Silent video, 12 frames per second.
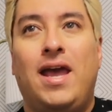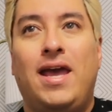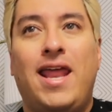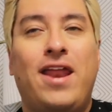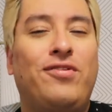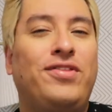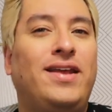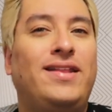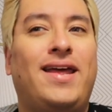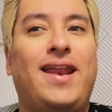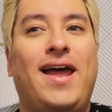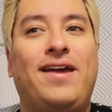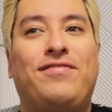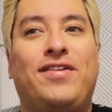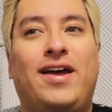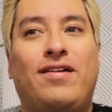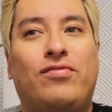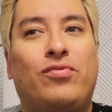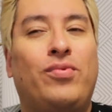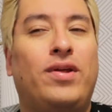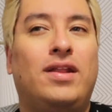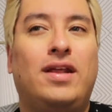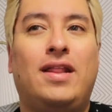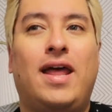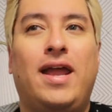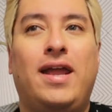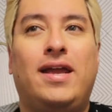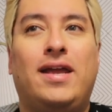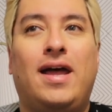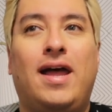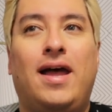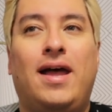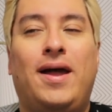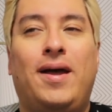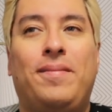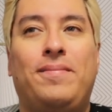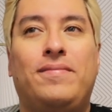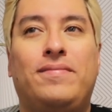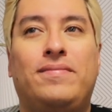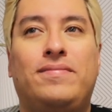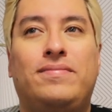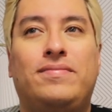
And I don't think that I've ever really like um,